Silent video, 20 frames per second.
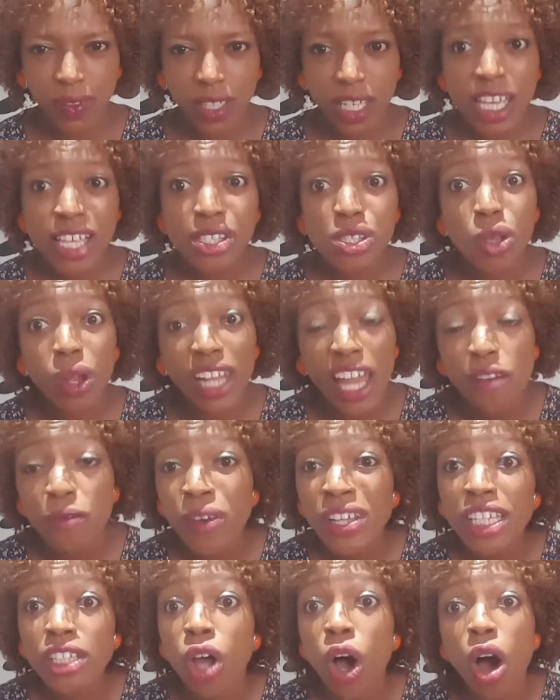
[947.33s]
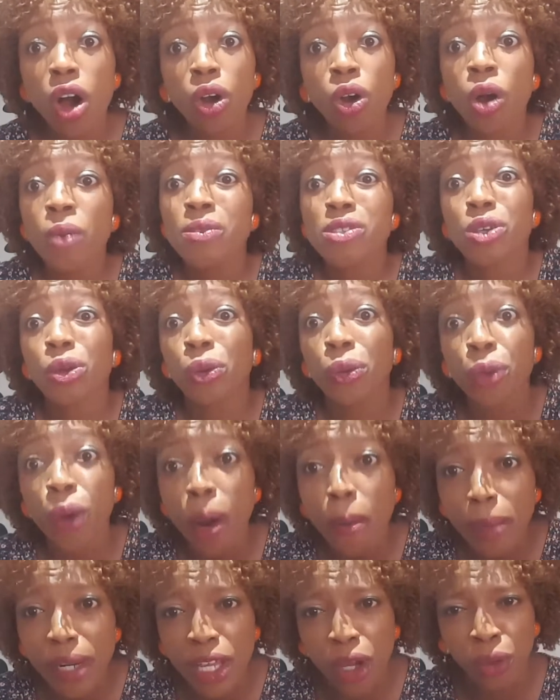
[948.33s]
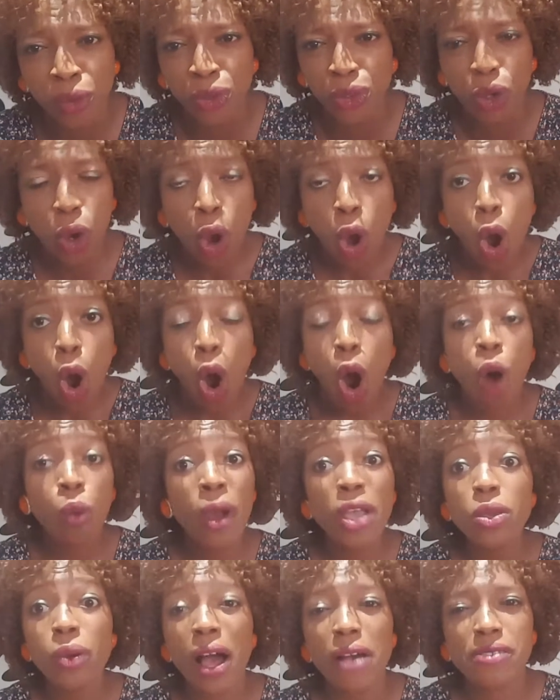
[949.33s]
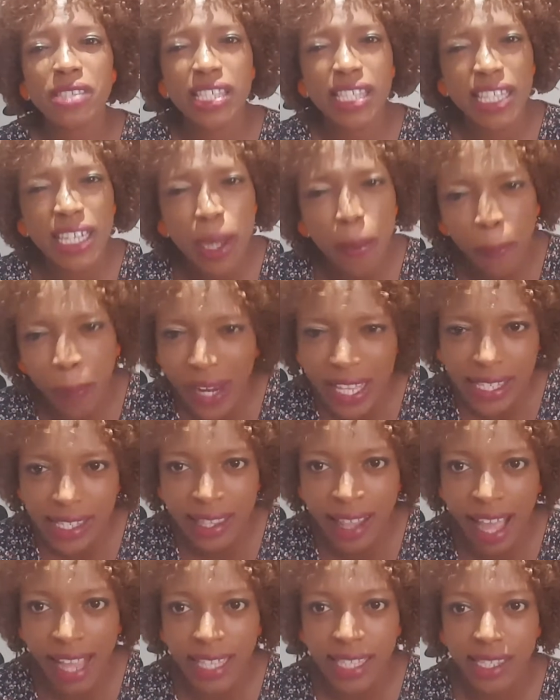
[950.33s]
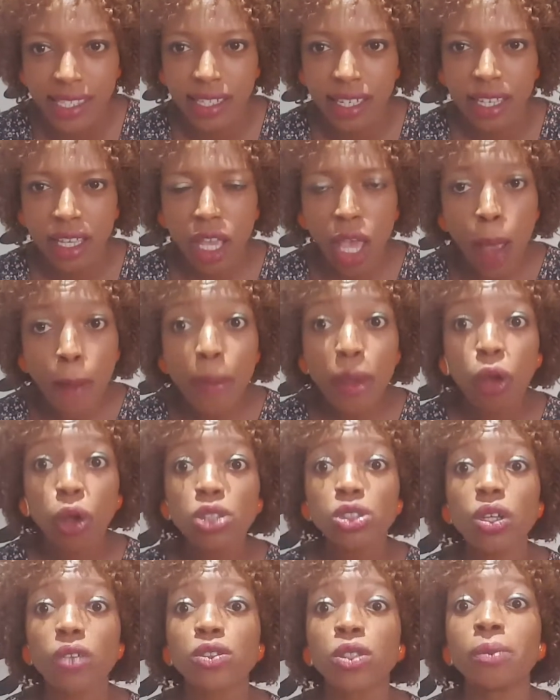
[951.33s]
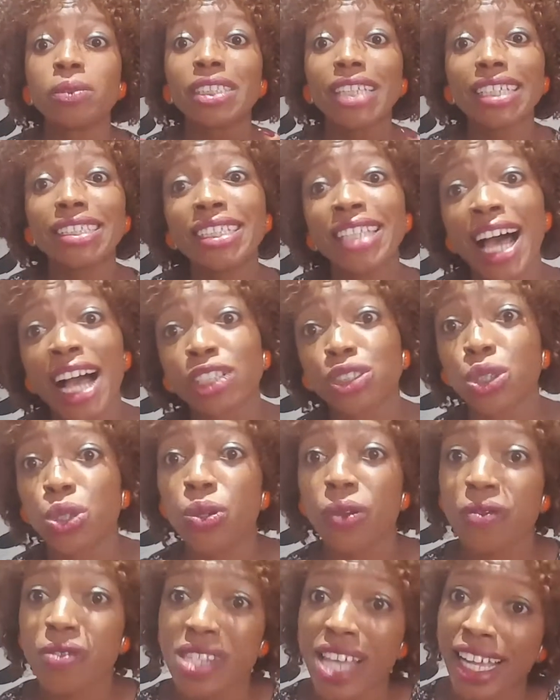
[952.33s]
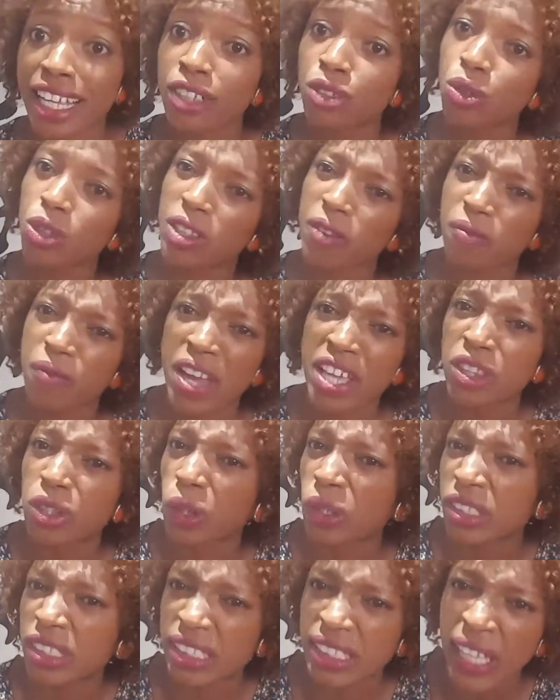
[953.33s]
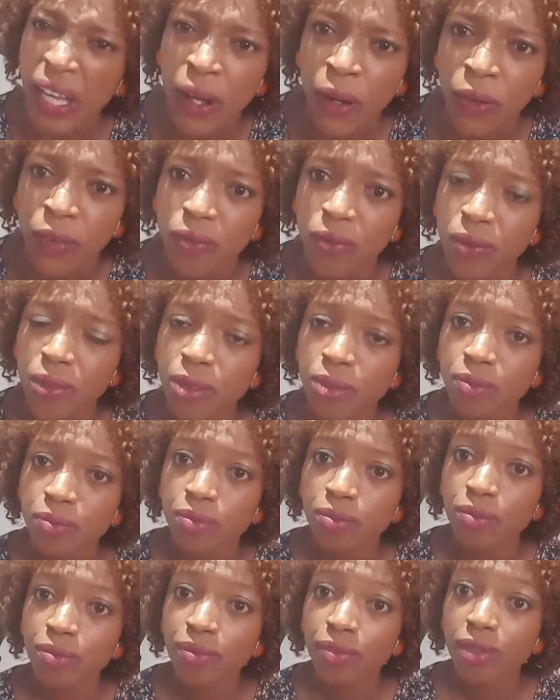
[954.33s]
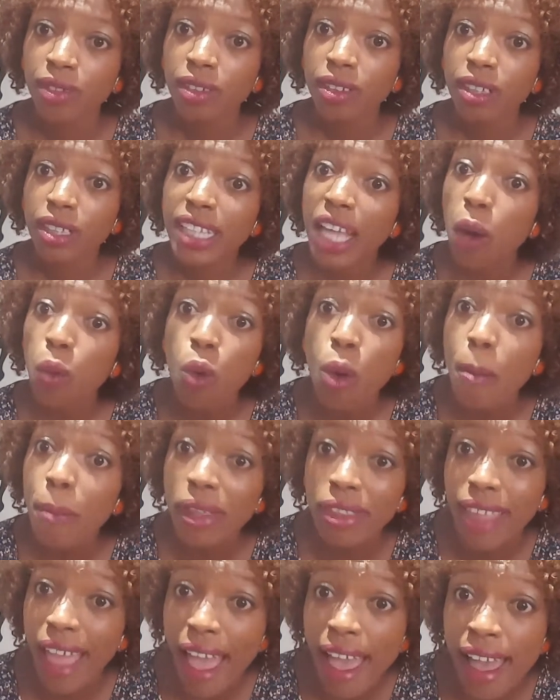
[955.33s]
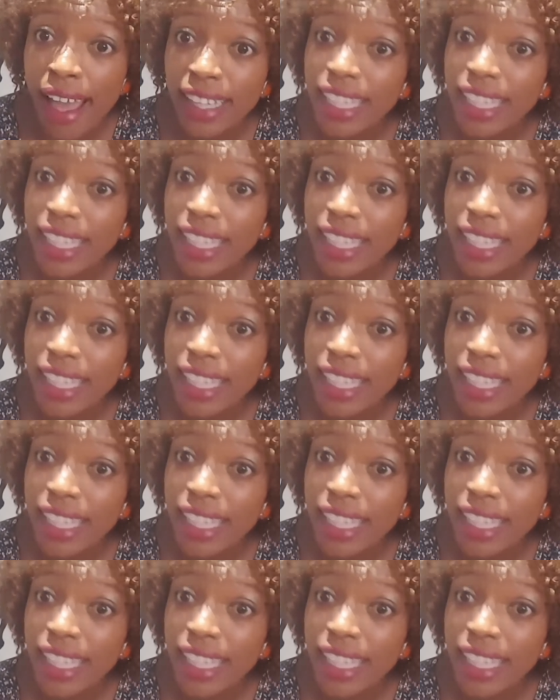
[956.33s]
It's your life when it all comes crumbling on you, or when you have sleepless nights because of some certain action you've taken to defend yourself. They won't be there.